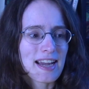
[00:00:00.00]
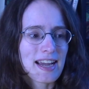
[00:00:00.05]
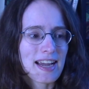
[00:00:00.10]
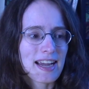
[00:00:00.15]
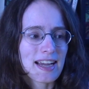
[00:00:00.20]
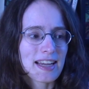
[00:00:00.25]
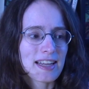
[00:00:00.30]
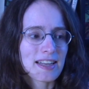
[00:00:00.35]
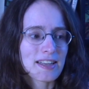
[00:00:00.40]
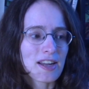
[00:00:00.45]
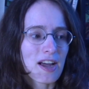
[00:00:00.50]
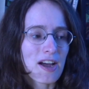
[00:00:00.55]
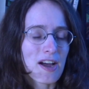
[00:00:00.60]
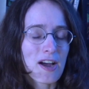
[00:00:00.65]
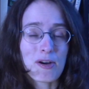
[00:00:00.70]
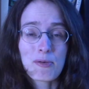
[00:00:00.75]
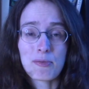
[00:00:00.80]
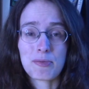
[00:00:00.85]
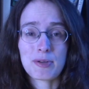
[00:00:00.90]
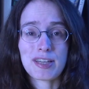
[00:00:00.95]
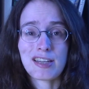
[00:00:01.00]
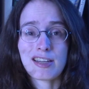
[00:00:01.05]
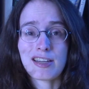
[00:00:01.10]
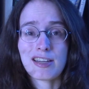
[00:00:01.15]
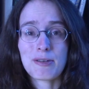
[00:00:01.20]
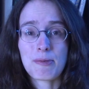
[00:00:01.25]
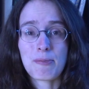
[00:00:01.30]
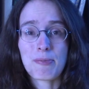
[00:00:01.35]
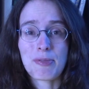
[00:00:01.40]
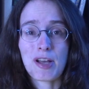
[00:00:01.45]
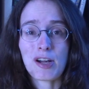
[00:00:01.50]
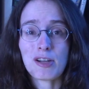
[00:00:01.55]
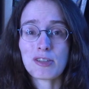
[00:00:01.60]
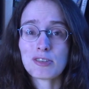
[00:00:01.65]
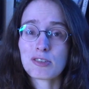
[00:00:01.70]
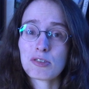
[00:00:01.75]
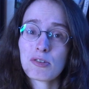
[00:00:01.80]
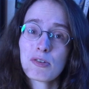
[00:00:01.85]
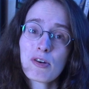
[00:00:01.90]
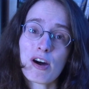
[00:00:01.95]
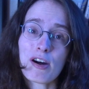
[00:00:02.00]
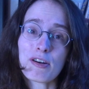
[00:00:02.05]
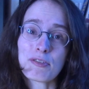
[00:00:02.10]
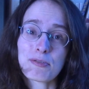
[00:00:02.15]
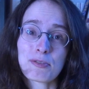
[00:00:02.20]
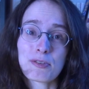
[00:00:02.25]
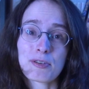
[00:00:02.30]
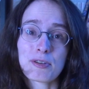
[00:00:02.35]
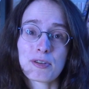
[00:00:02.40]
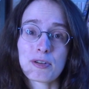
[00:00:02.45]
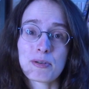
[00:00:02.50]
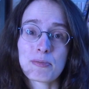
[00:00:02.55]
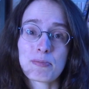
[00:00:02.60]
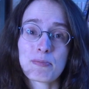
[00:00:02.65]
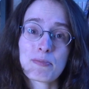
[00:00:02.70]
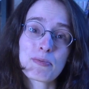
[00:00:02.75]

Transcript: and uh, we also offer